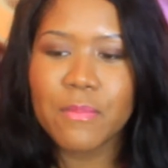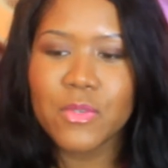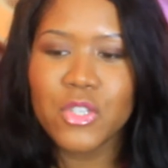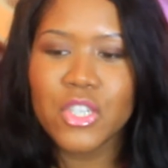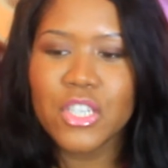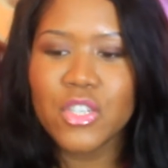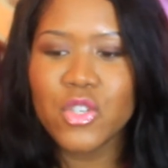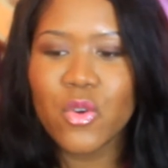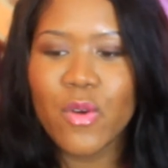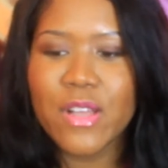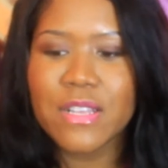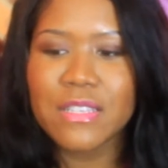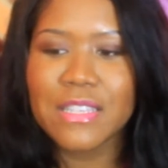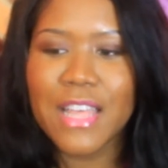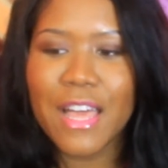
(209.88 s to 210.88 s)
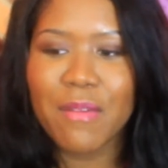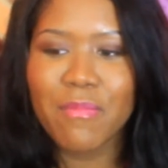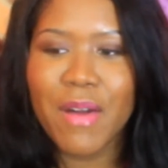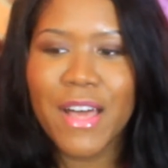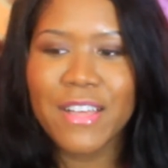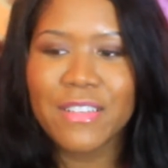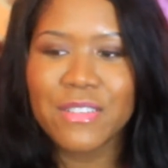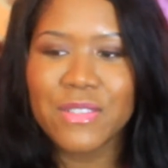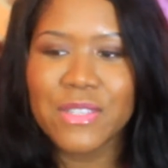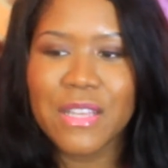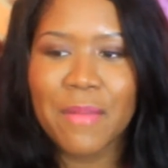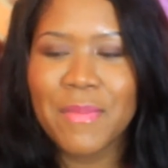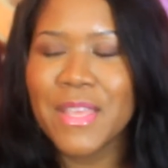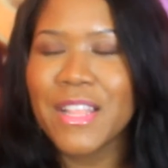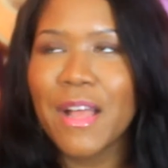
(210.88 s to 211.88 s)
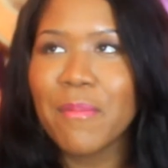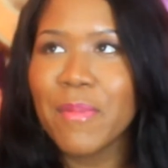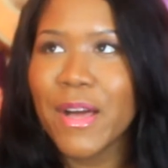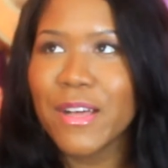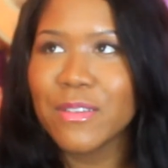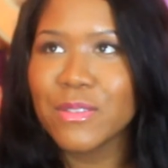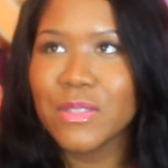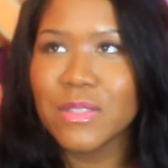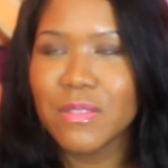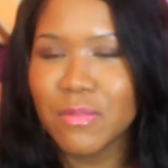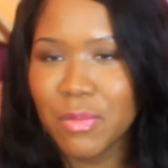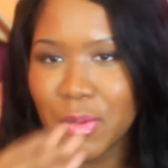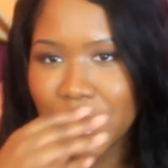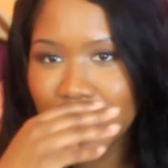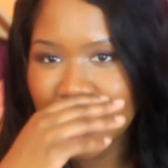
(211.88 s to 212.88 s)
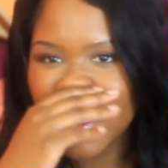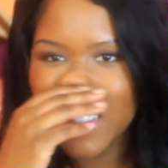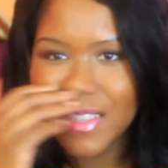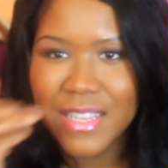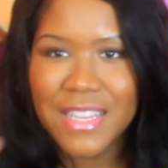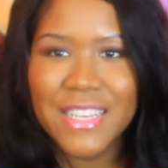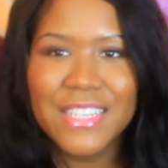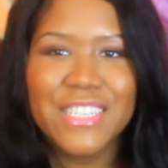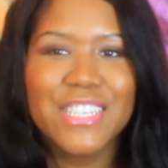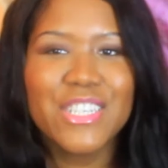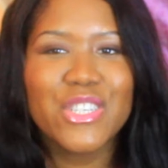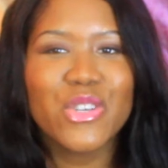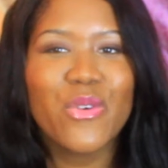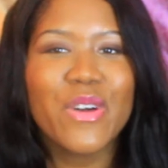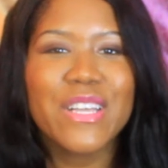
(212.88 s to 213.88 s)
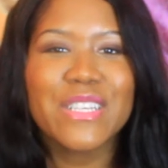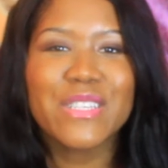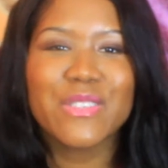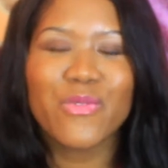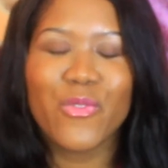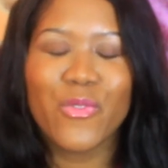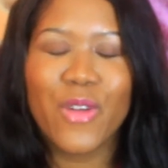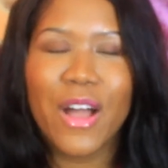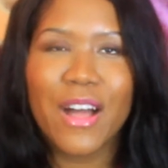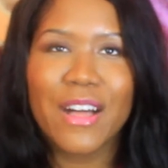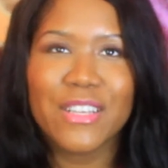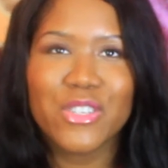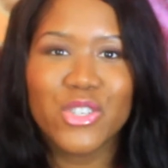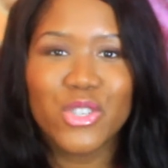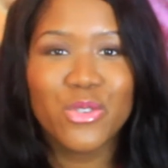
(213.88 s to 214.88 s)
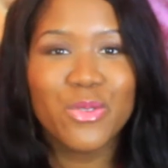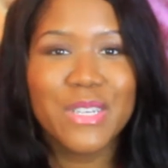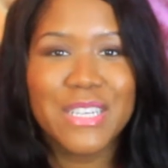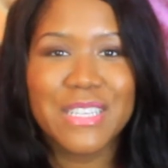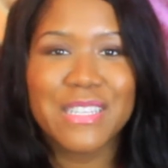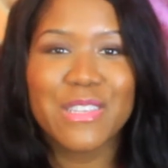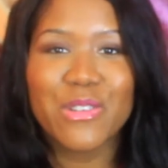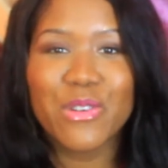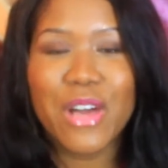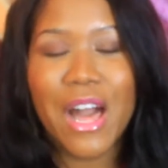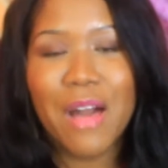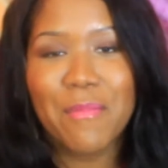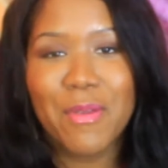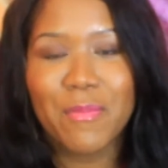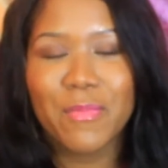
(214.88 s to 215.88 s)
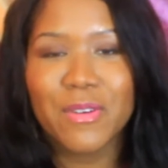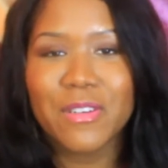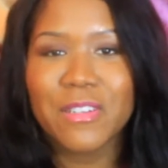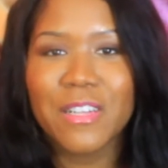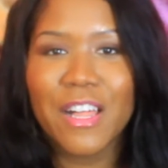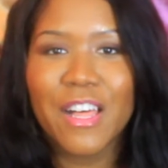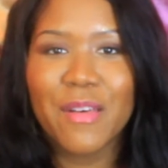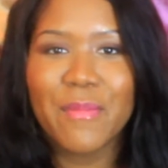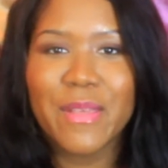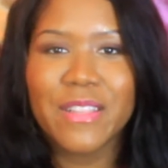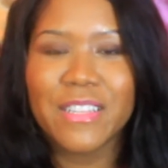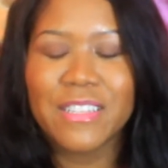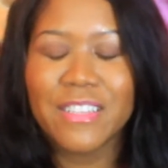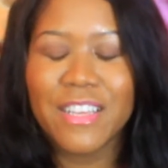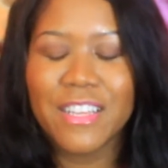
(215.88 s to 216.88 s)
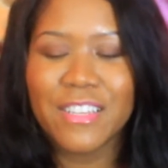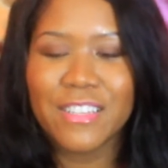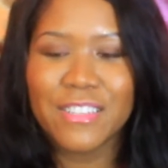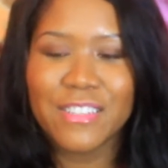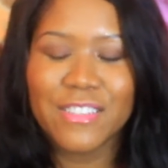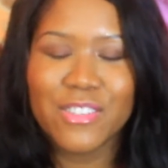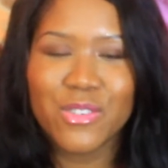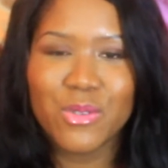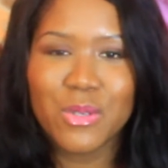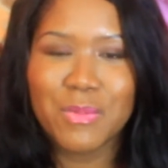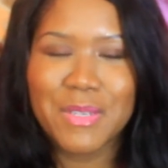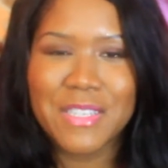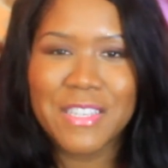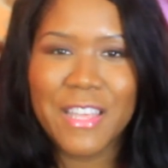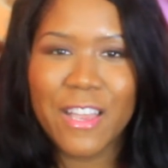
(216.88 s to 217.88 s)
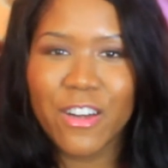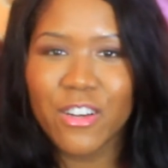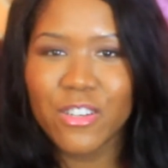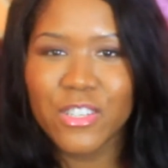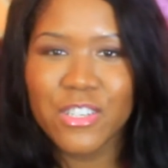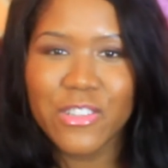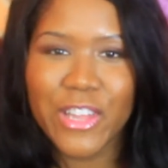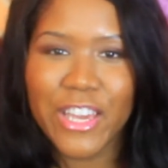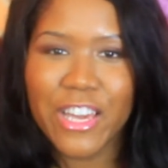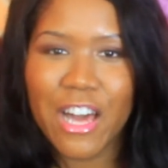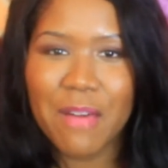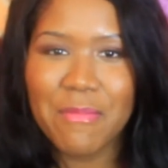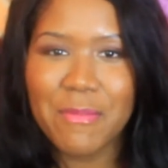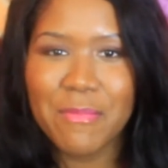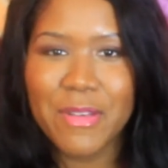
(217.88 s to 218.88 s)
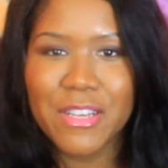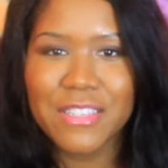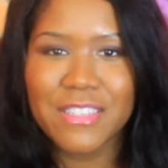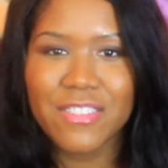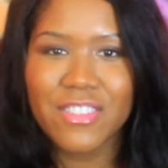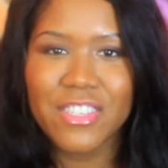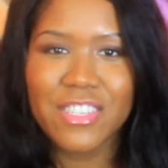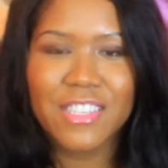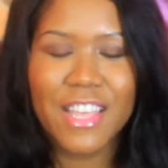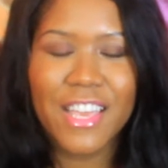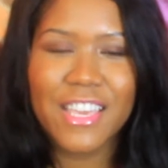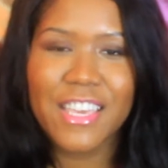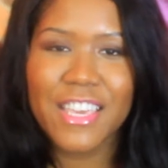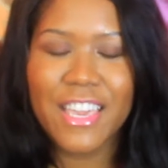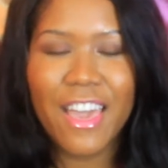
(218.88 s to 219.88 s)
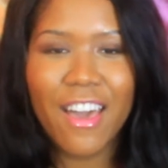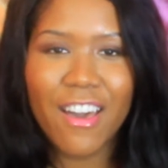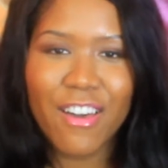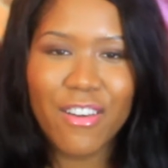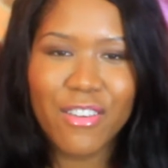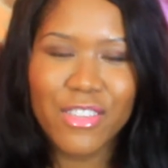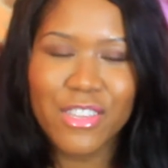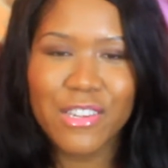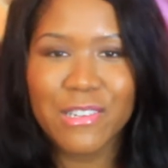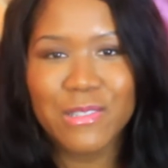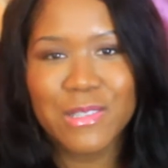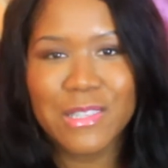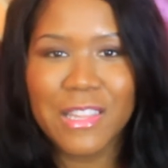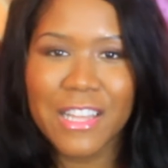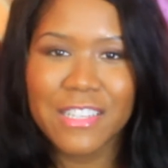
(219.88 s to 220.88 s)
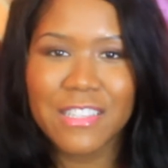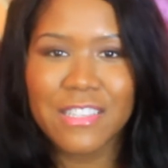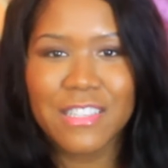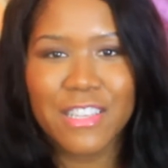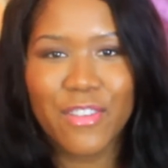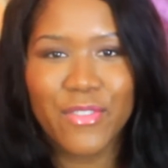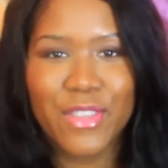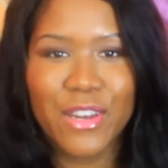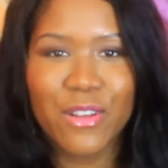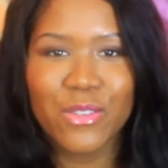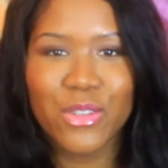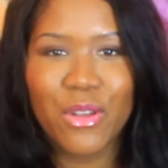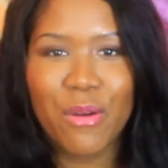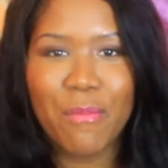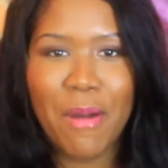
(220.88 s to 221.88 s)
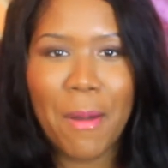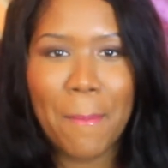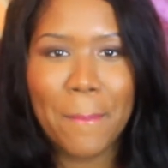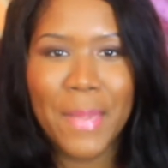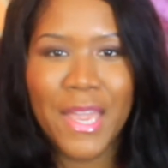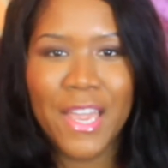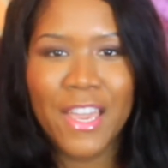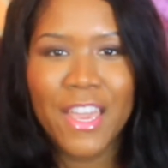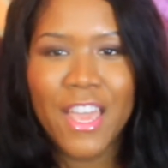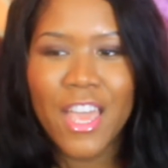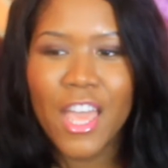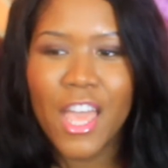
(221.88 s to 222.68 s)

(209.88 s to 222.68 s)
she joins like not Miles. She joins Chewy's little comic book club, and Chewy's basically like, oh, you like comic books? And she's like, yeah, there's lots of stuff you don't know about me.